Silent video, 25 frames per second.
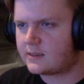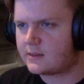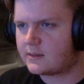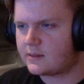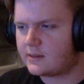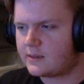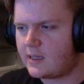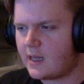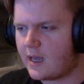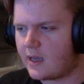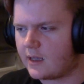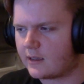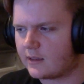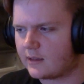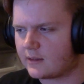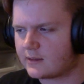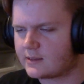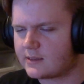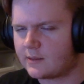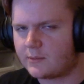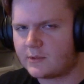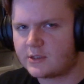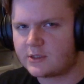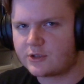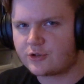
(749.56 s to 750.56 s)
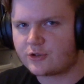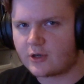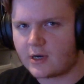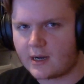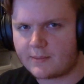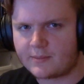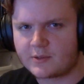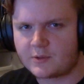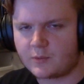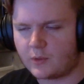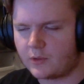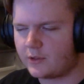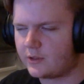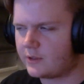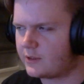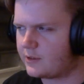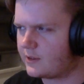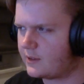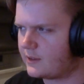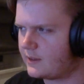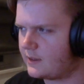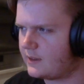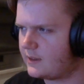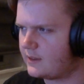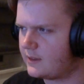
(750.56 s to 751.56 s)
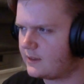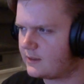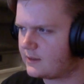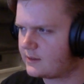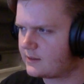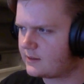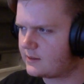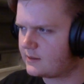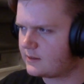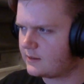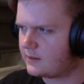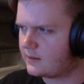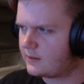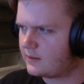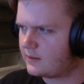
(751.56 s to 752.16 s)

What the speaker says: Yeah, like someone's trapped Wanda in this...